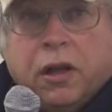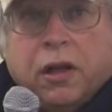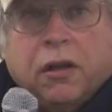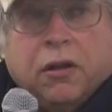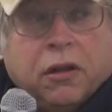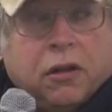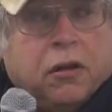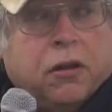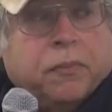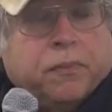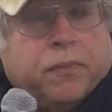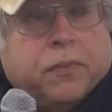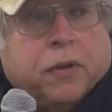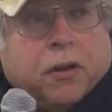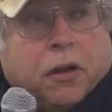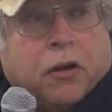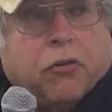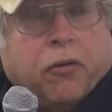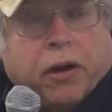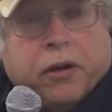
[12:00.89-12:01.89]
a, um,
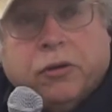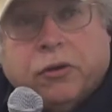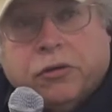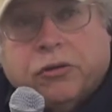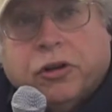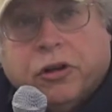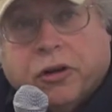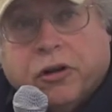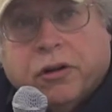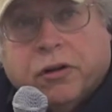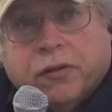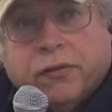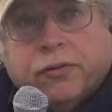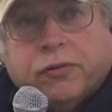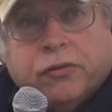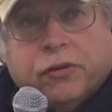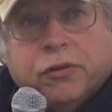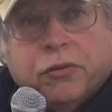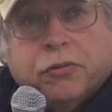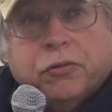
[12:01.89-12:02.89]
a great alternative
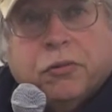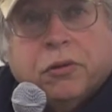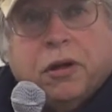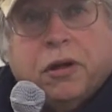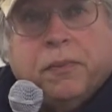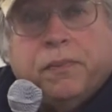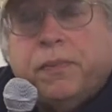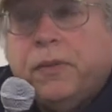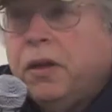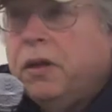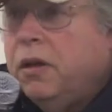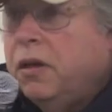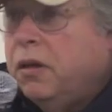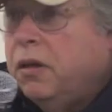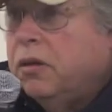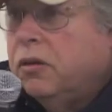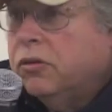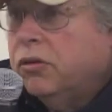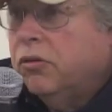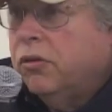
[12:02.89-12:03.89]
to, um,
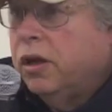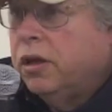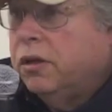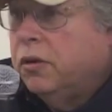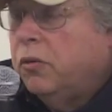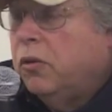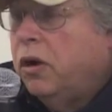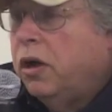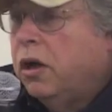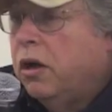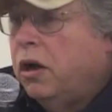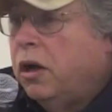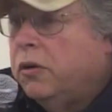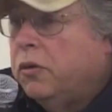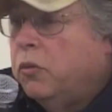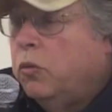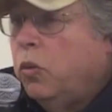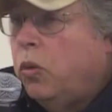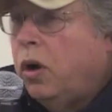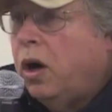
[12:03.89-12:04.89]
to Randi
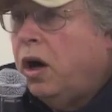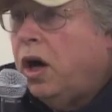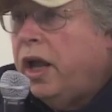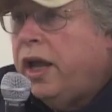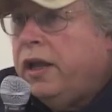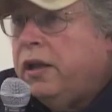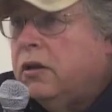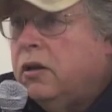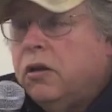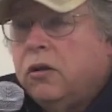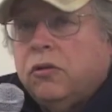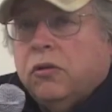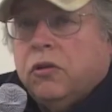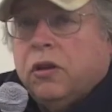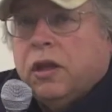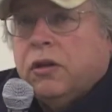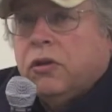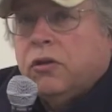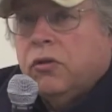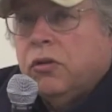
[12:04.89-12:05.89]
Weingarten. Why do
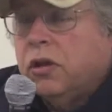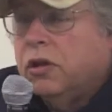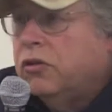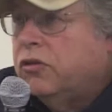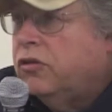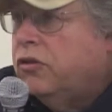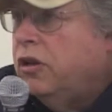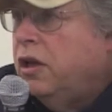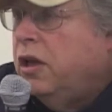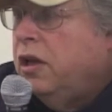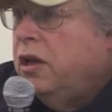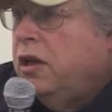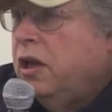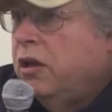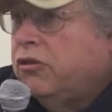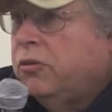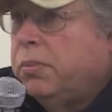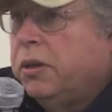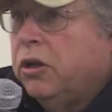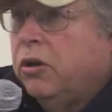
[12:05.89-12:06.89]
they do this?
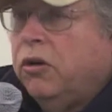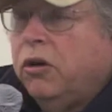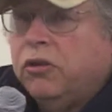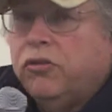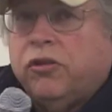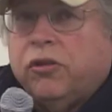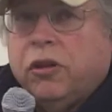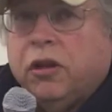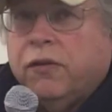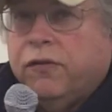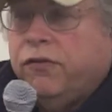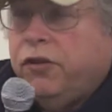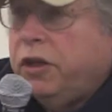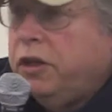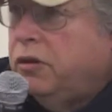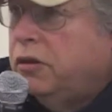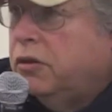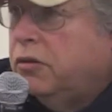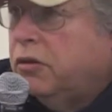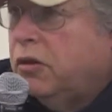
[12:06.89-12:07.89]
Is it because they're
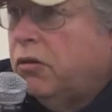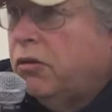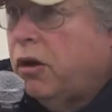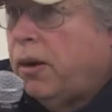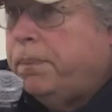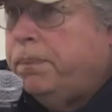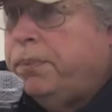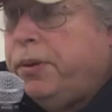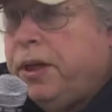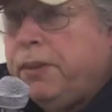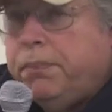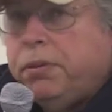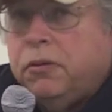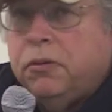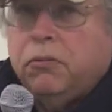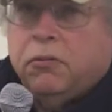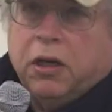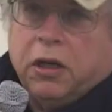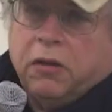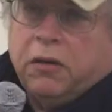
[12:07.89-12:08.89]
venal, corrupt
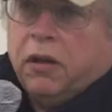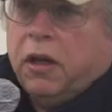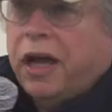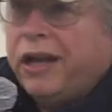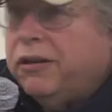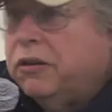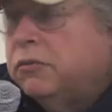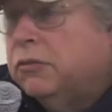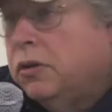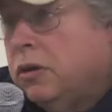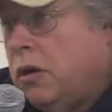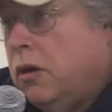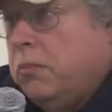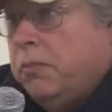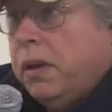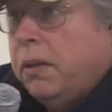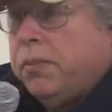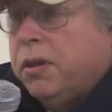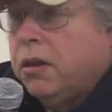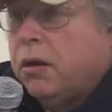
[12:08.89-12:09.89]
people? Well, I don't know.
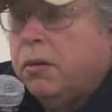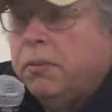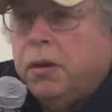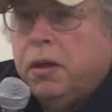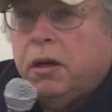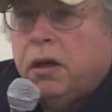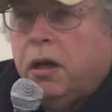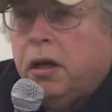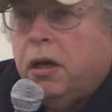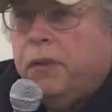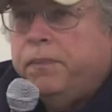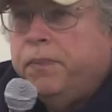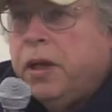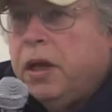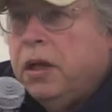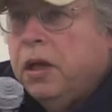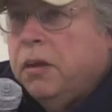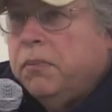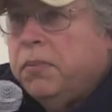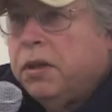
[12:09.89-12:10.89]
Maybe they are, but, um,
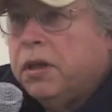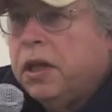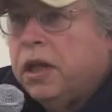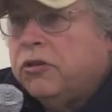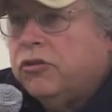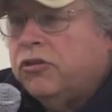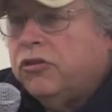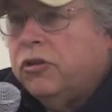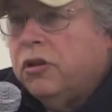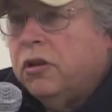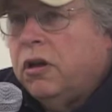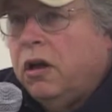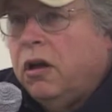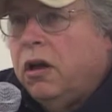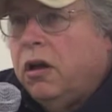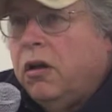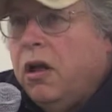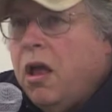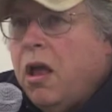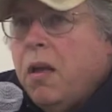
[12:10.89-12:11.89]
but that's
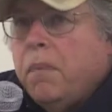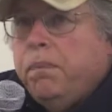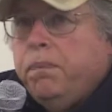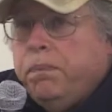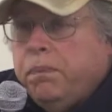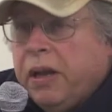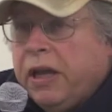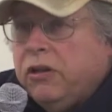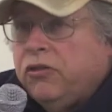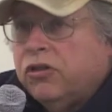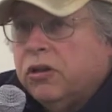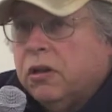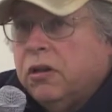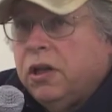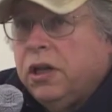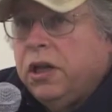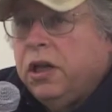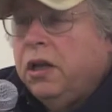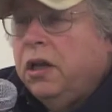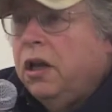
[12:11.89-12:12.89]
uh,
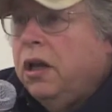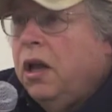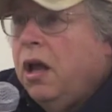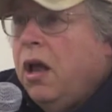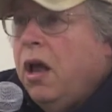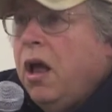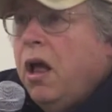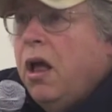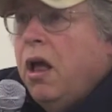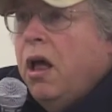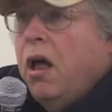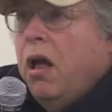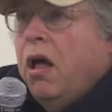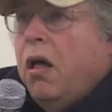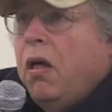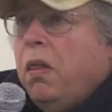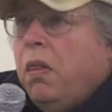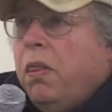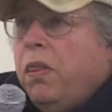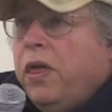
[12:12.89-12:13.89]
basically
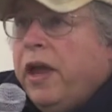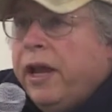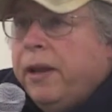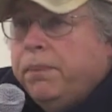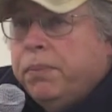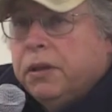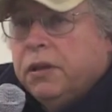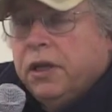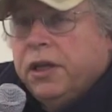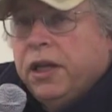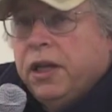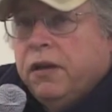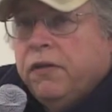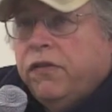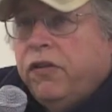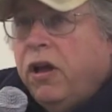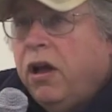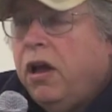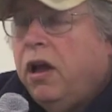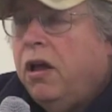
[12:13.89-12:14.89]
they
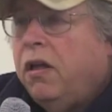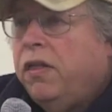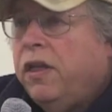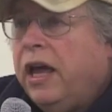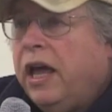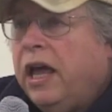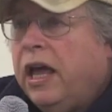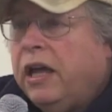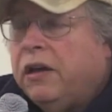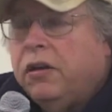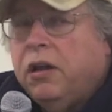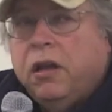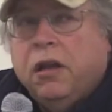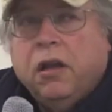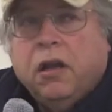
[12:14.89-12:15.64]
believe that